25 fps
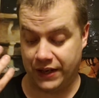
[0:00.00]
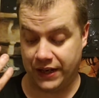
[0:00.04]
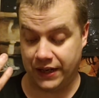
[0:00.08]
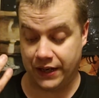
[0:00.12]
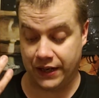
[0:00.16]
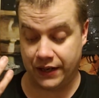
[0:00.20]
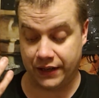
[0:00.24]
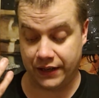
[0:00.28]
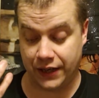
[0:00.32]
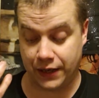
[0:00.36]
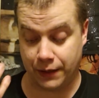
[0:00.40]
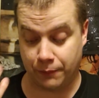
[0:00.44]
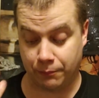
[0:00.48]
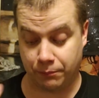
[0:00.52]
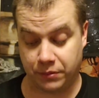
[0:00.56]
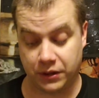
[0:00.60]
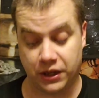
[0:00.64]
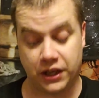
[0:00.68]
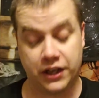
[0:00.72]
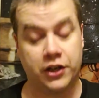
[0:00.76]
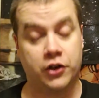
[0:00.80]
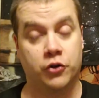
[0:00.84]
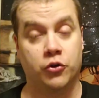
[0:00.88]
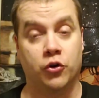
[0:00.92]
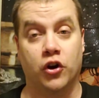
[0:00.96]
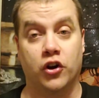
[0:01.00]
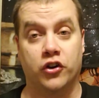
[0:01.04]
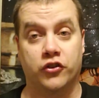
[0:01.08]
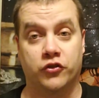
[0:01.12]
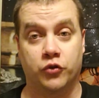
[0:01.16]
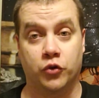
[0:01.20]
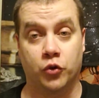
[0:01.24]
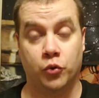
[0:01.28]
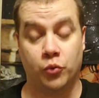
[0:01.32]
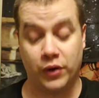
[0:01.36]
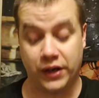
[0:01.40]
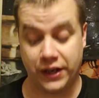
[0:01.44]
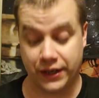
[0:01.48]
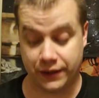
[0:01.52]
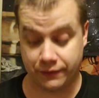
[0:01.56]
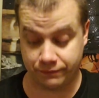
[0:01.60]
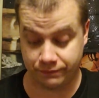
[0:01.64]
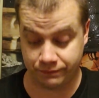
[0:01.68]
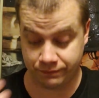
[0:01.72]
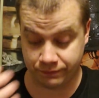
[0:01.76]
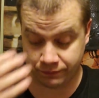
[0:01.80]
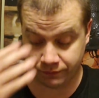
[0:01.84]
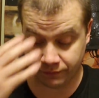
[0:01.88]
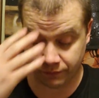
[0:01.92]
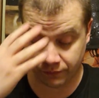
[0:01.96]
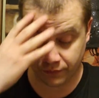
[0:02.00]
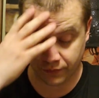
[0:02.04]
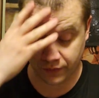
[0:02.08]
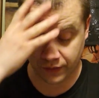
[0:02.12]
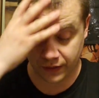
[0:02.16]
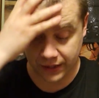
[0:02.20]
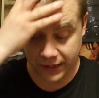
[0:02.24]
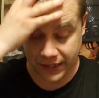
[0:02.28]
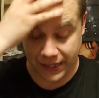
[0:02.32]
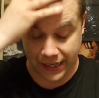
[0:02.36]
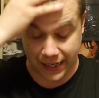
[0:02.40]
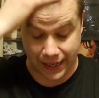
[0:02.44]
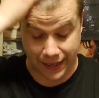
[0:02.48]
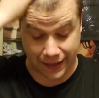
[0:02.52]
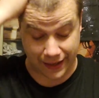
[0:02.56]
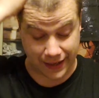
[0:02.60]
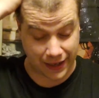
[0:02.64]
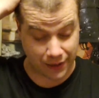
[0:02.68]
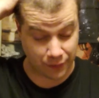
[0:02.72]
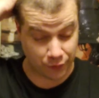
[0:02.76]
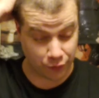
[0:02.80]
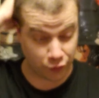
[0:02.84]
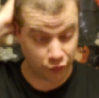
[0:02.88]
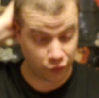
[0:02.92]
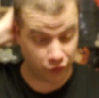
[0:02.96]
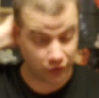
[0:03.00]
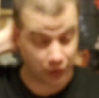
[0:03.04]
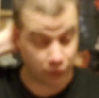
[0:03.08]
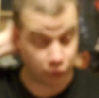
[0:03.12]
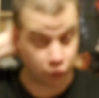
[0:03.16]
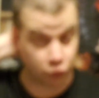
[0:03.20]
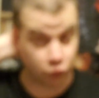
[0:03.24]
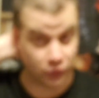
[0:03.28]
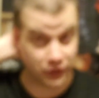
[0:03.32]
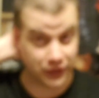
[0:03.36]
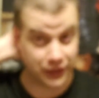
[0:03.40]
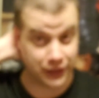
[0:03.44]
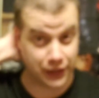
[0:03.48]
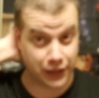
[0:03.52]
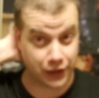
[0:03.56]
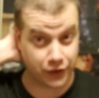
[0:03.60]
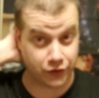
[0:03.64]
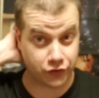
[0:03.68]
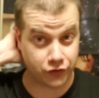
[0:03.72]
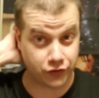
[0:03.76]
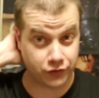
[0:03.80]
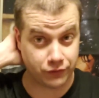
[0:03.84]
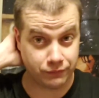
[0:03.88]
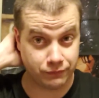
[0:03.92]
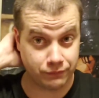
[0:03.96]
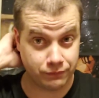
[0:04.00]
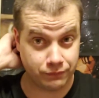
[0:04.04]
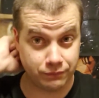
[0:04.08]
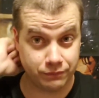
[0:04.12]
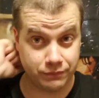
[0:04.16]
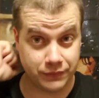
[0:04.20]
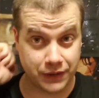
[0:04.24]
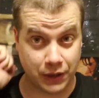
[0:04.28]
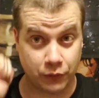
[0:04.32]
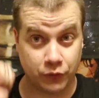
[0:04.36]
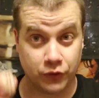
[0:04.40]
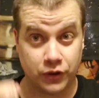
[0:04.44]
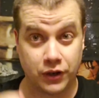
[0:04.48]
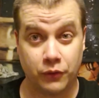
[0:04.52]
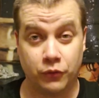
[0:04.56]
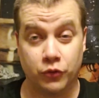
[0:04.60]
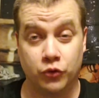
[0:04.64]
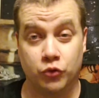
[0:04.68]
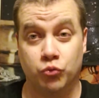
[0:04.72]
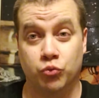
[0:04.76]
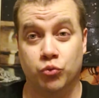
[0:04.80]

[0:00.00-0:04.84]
and then he had a bloody cross for the win, and that was that was really nice. That was that was